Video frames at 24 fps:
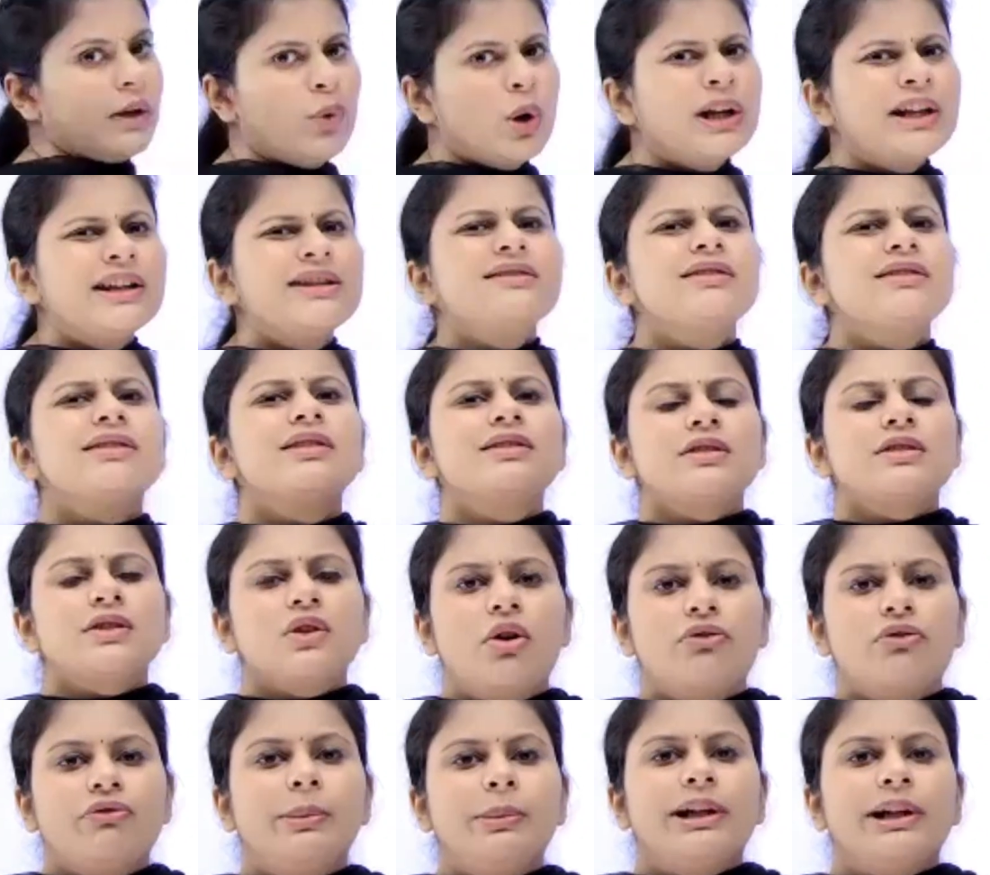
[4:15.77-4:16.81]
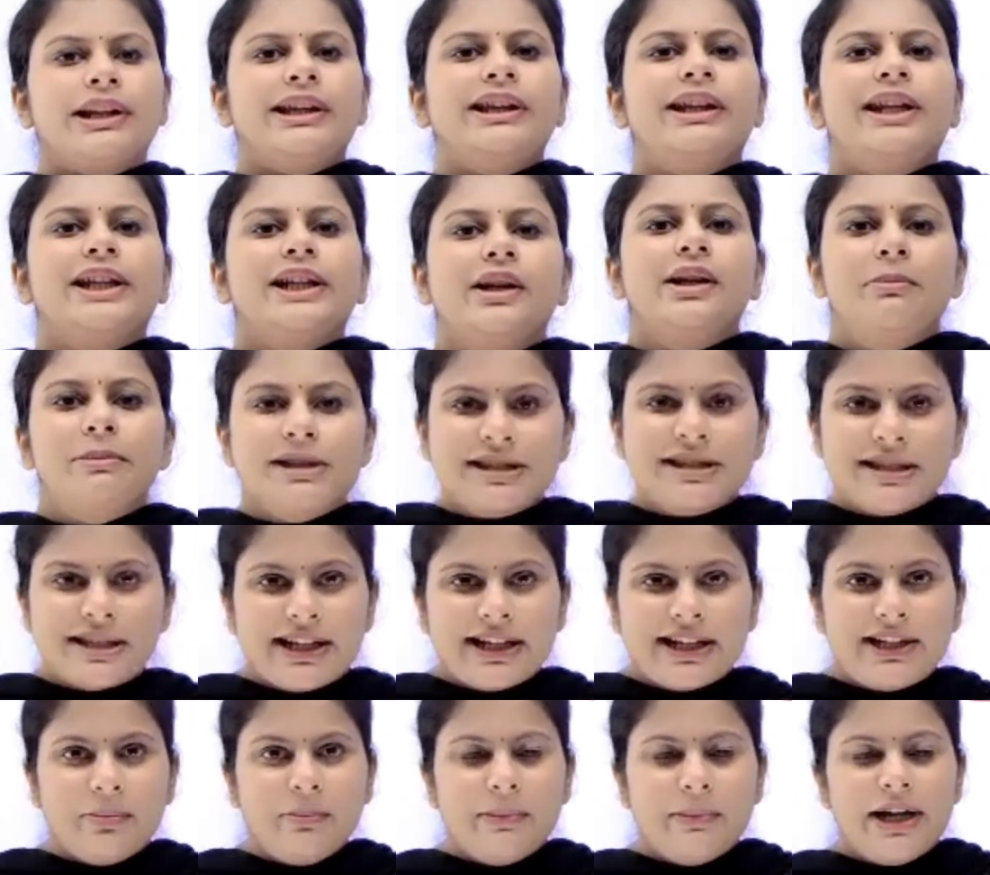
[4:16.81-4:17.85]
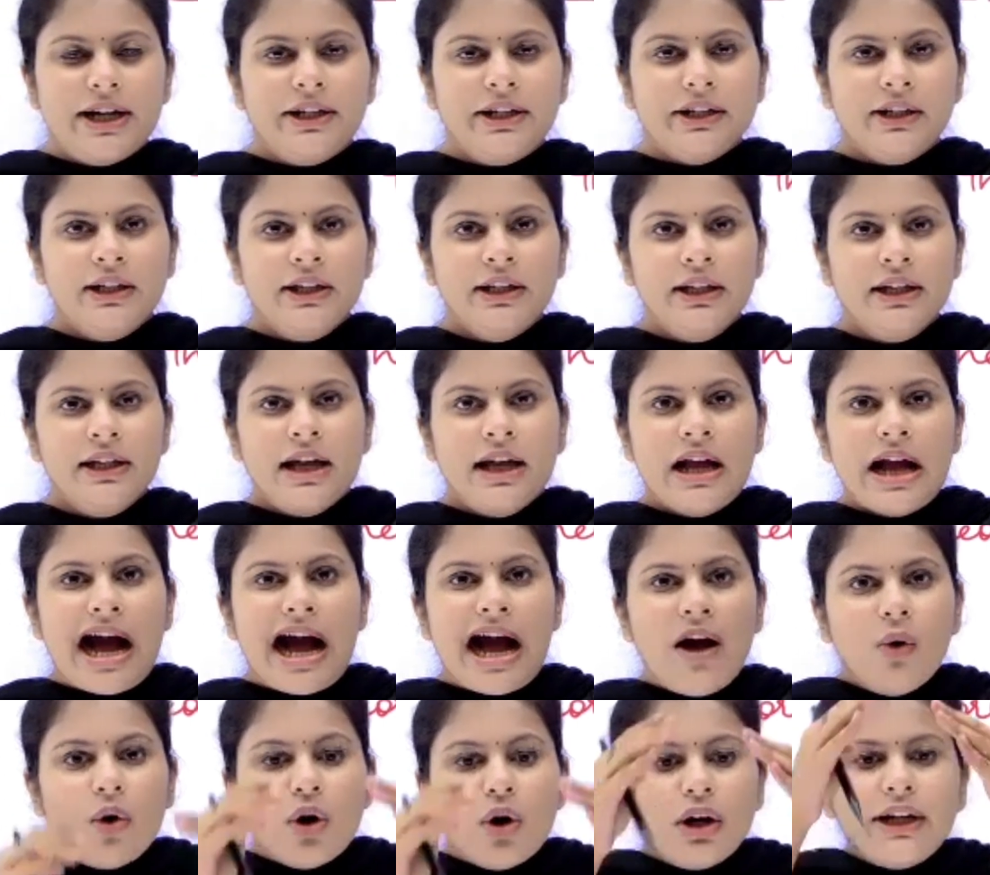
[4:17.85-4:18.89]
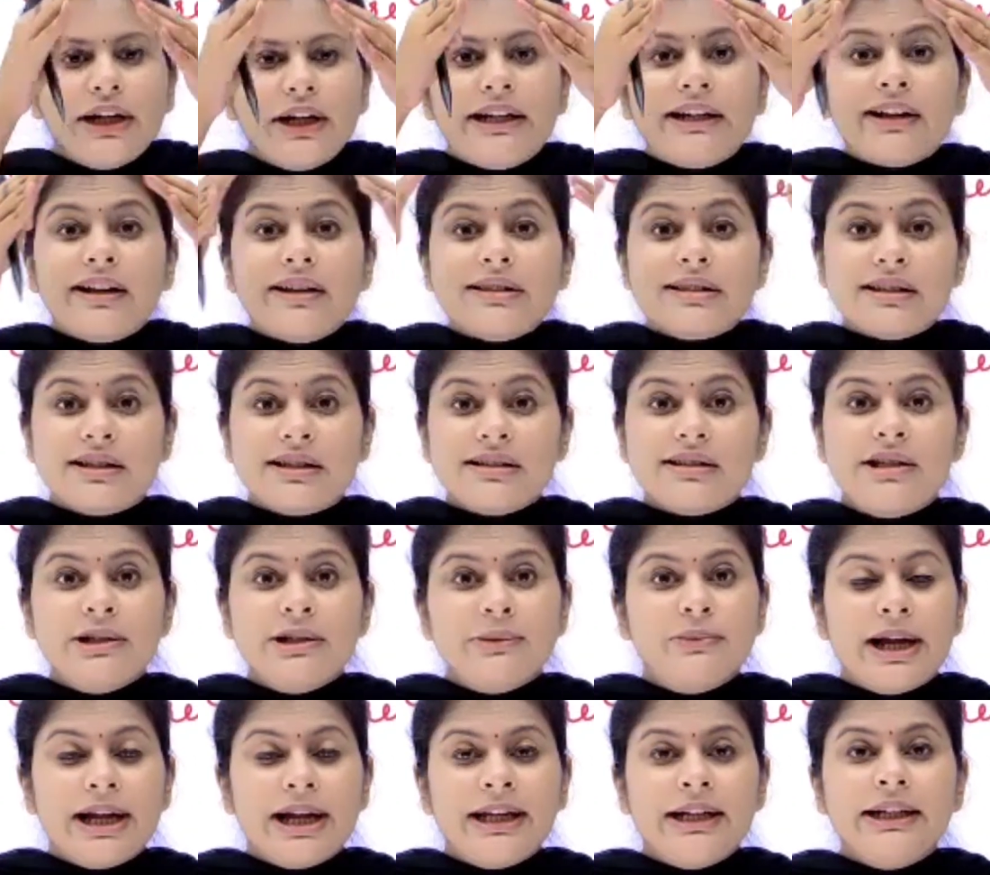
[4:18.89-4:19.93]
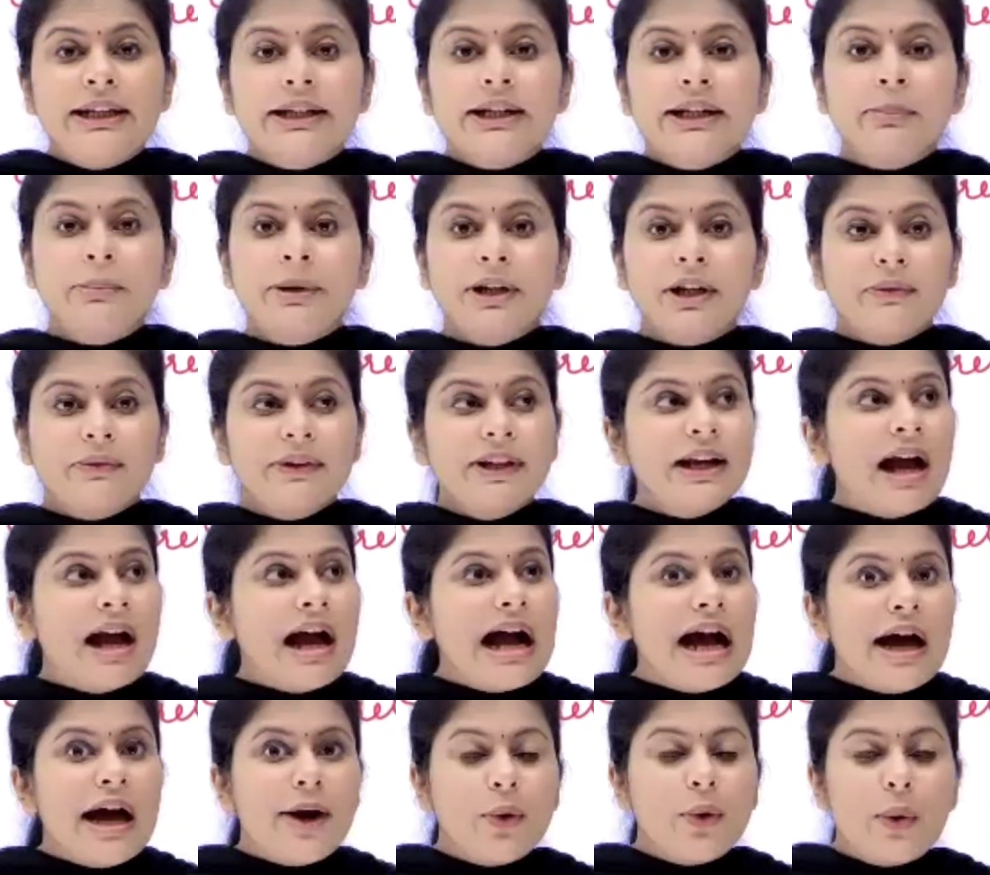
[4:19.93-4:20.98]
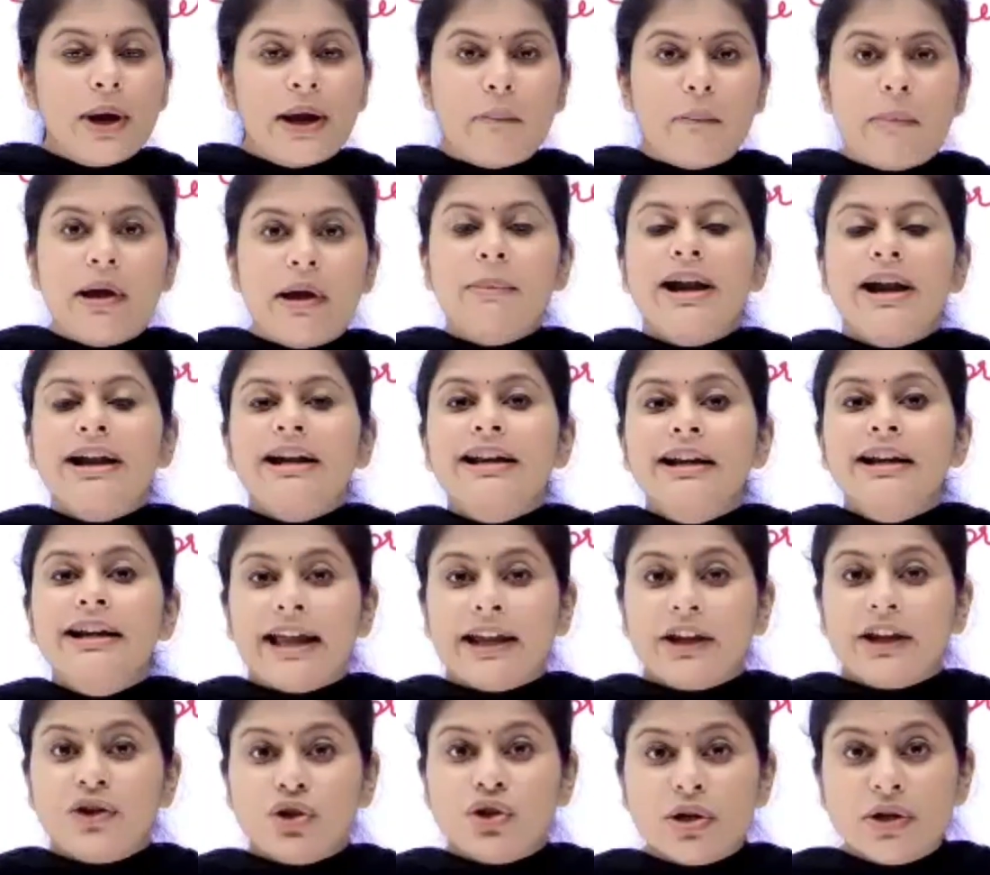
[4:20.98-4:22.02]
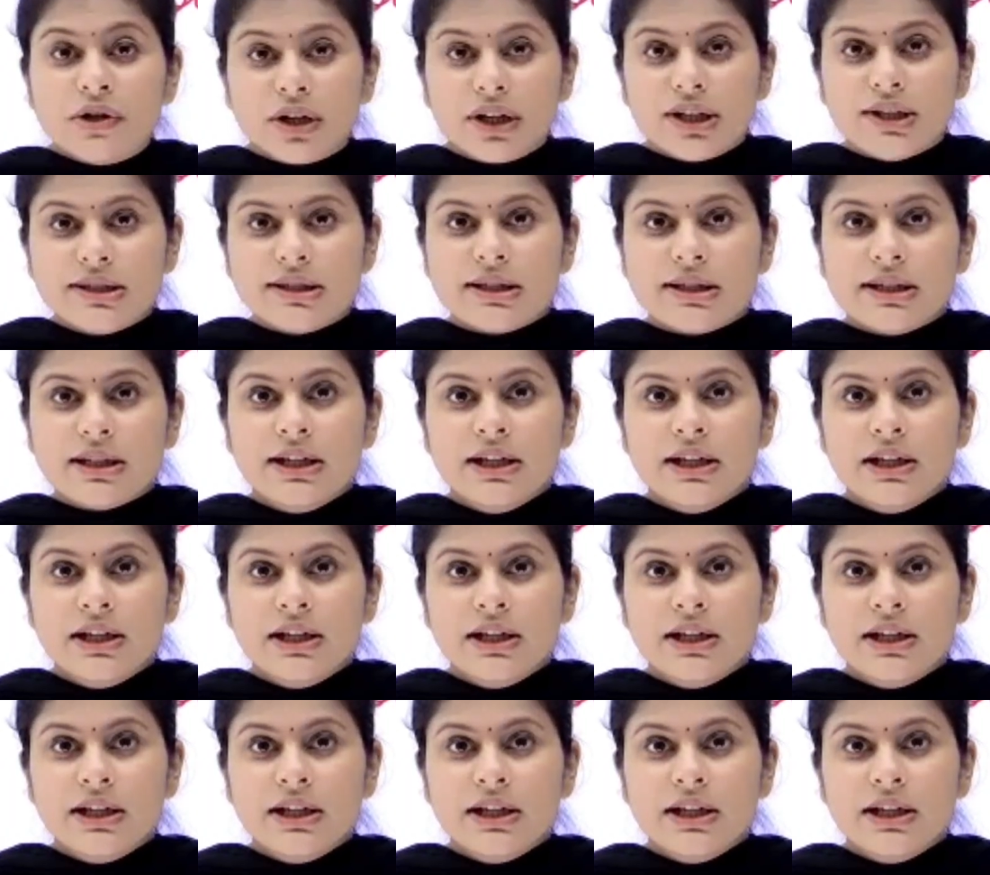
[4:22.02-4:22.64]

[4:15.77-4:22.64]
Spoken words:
what is risk of material misstatement, how audit risk is divided between ROMM and detection risk.